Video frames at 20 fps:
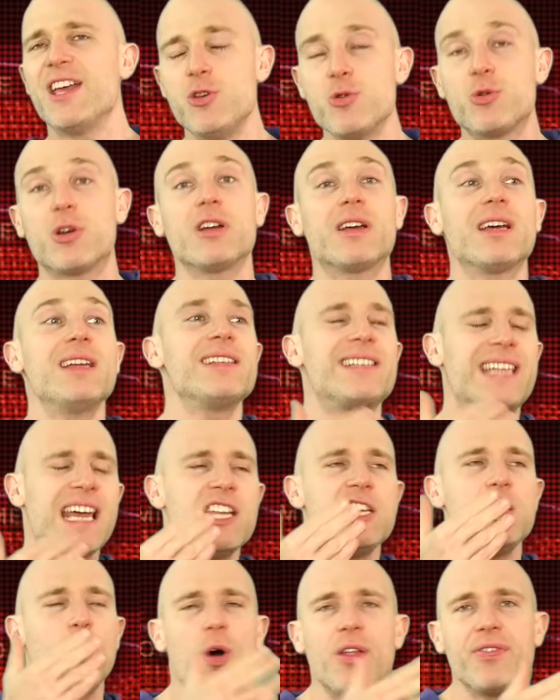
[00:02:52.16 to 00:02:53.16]
you could
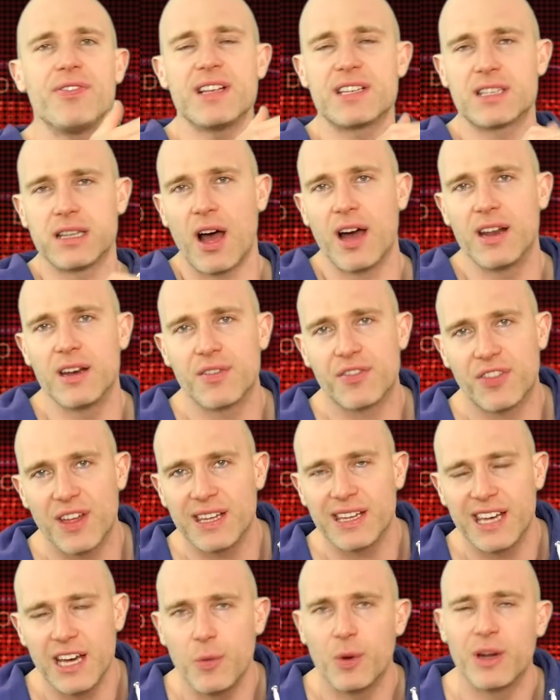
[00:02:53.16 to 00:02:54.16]
continue on this line of
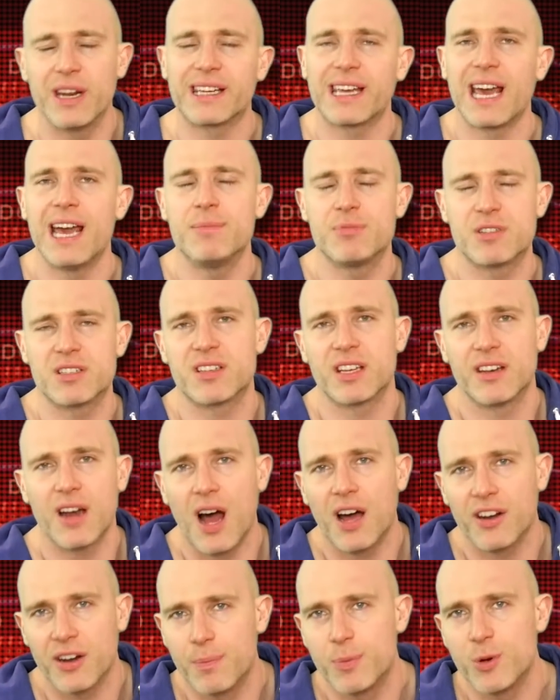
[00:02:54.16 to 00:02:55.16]
thinking when it came to
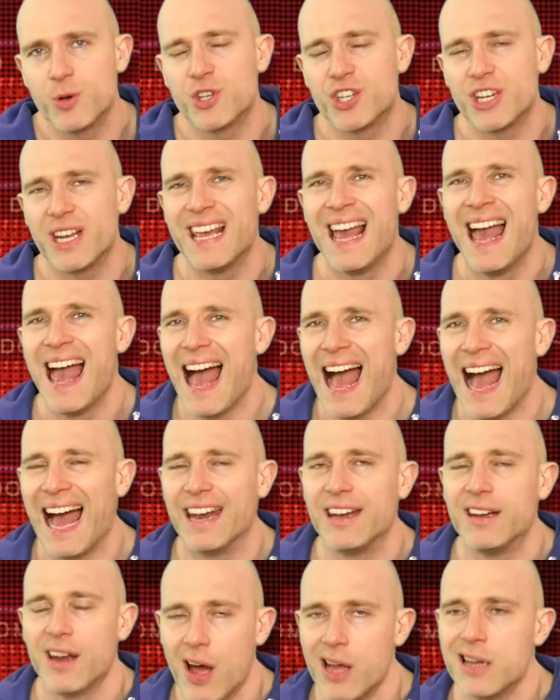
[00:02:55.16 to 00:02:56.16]
Sanada, Bushi,
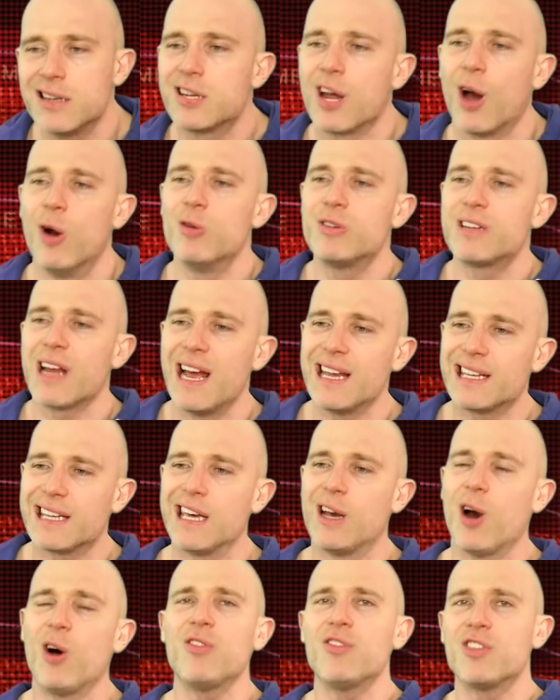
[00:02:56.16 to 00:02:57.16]
and Naito
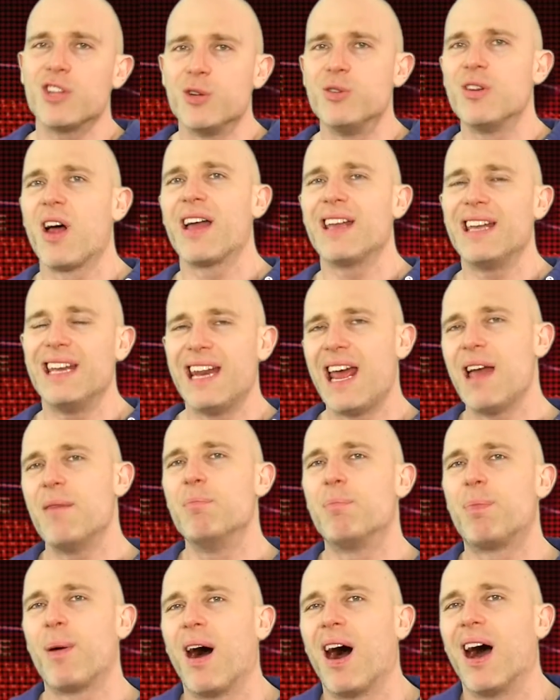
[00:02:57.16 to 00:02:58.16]
taking on the United
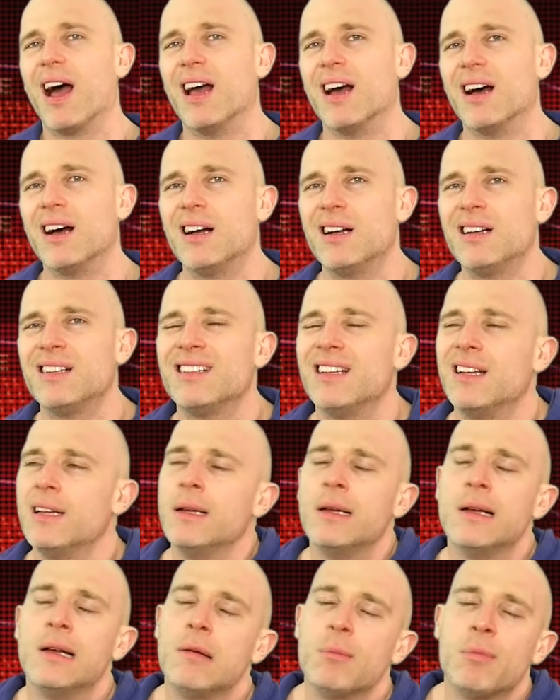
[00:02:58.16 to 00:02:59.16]
Empire.
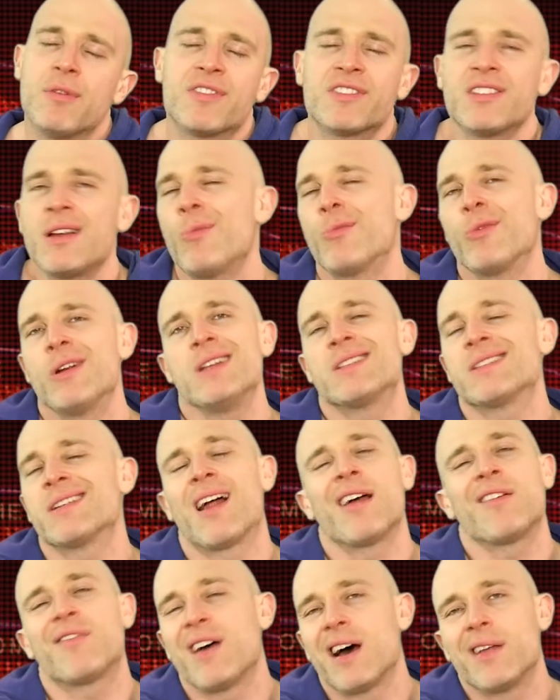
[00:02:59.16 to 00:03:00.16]
But for some reason,
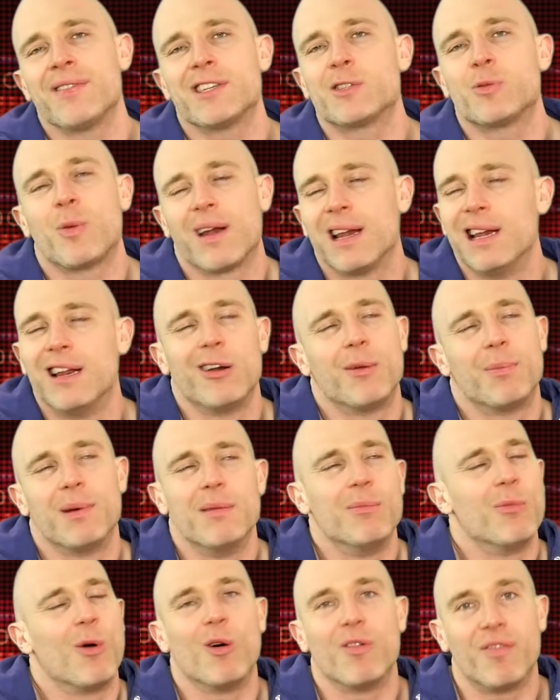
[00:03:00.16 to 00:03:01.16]
I found this one a little
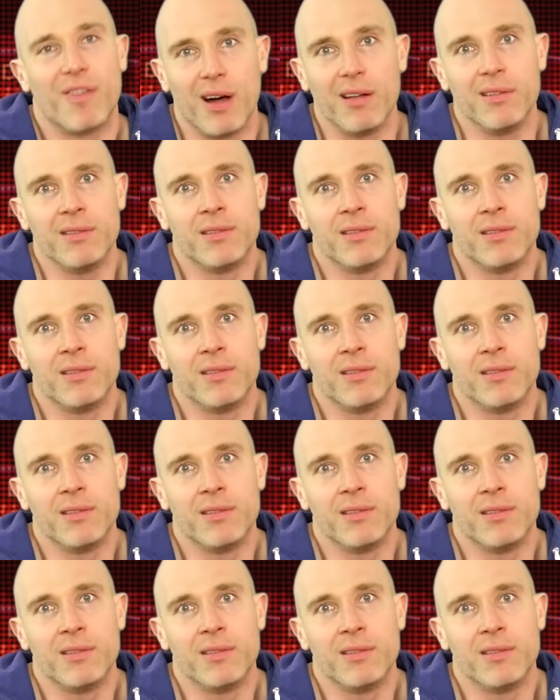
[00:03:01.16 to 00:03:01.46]
bit more fun.